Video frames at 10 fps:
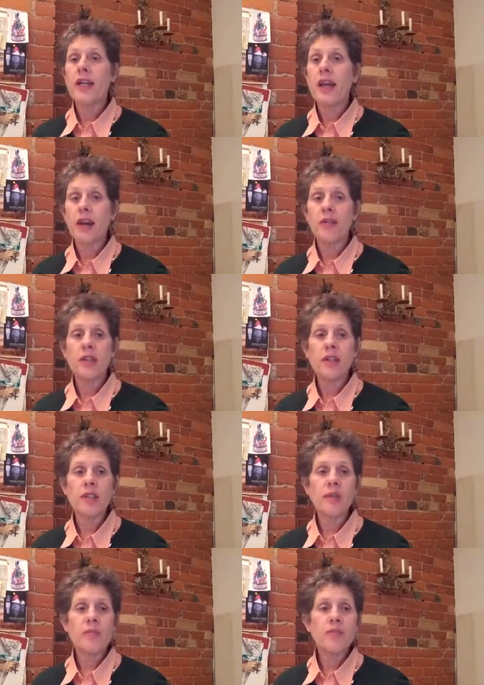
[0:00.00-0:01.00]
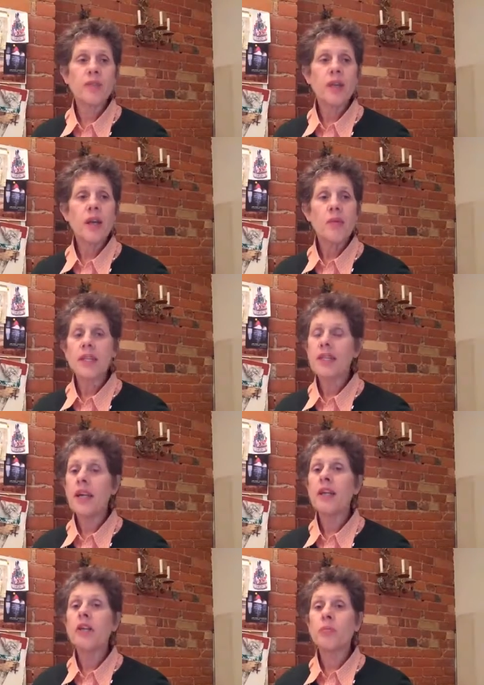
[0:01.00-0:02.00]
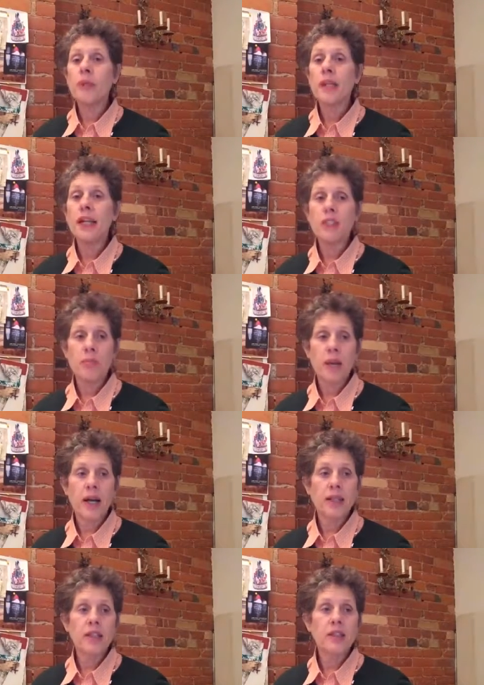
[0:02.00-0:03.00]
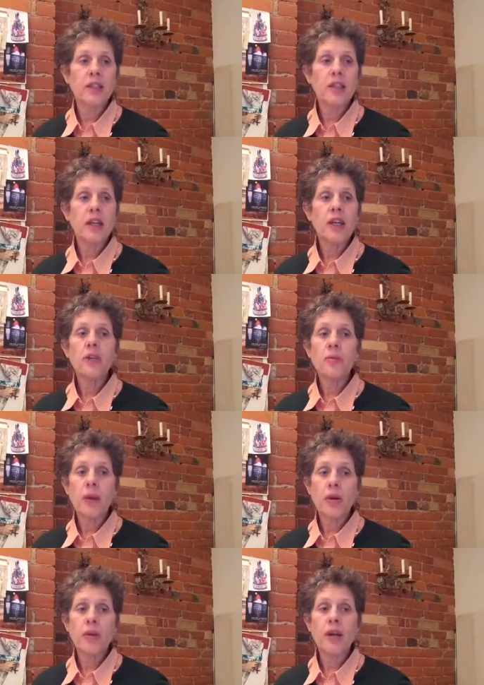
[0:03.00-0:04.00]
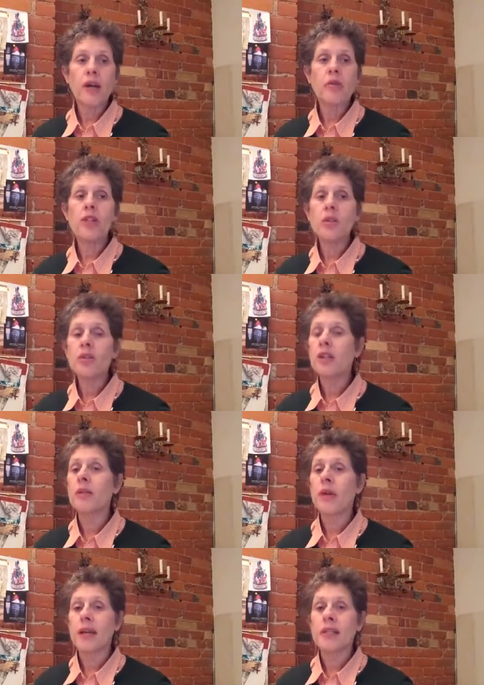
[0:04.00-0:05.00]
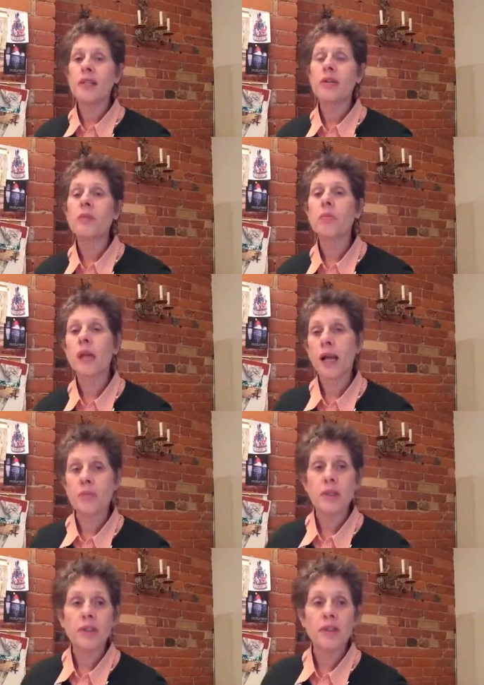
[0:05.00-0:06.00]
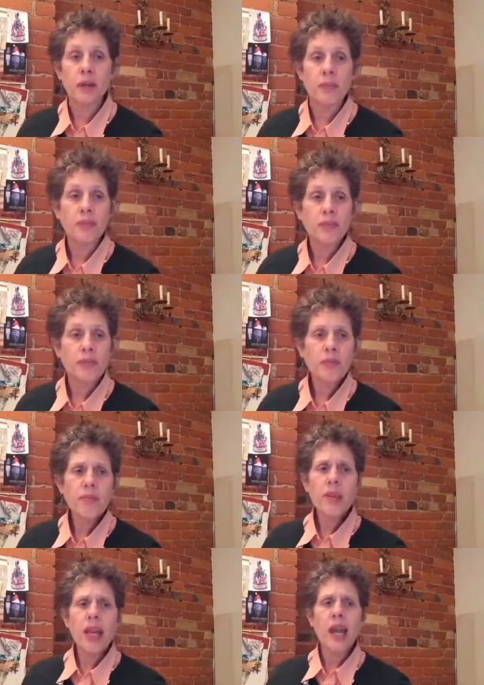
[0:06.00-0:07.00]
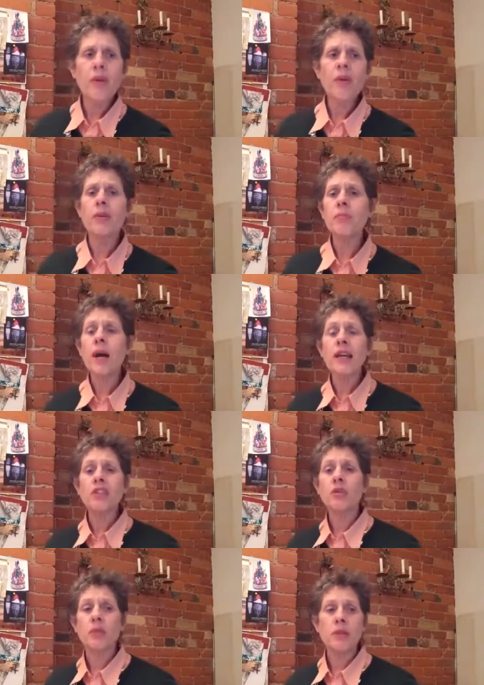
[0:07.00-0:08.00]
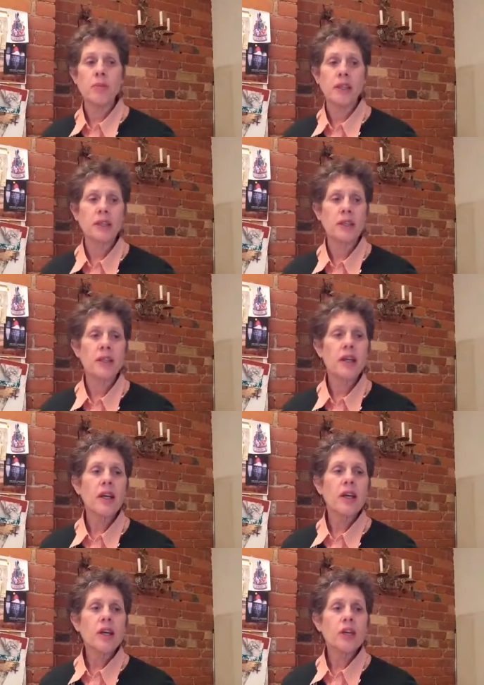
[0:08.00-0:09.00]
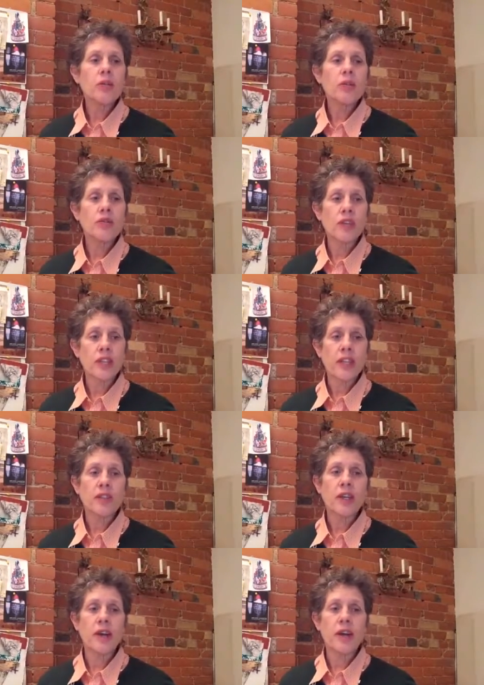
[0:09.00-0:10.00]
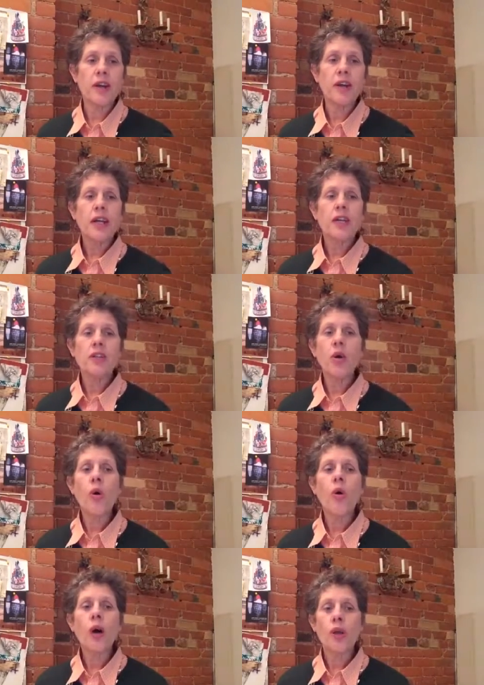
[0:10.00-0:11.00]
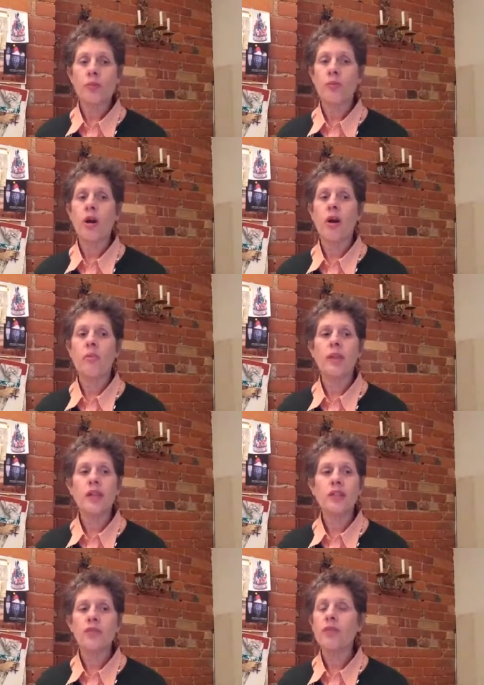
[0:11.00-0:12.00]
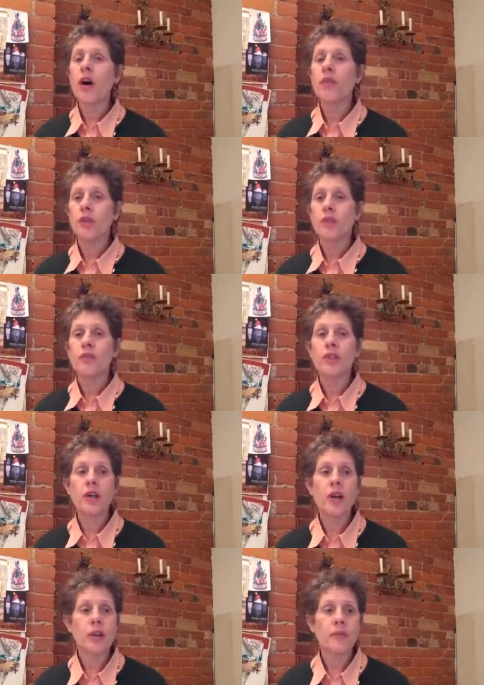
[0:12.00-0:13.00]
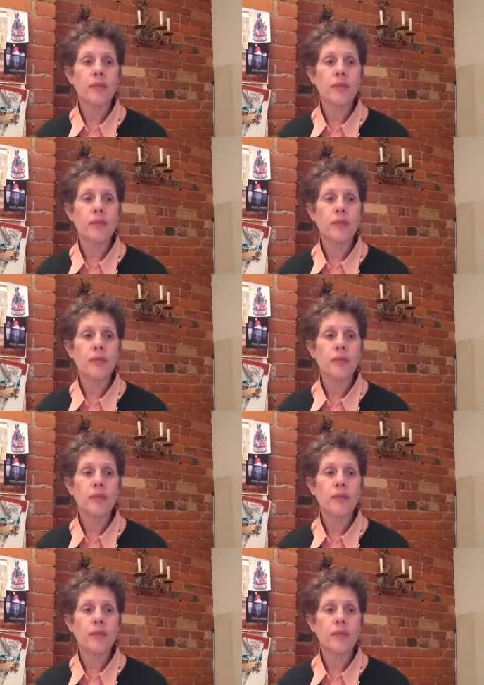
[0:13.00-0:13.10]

cavities, maintaining your pH balance in your mouth, and reducing the bacteria plaque buildup. However, past treatments used for dental care is a whole other problem that has evolved over time.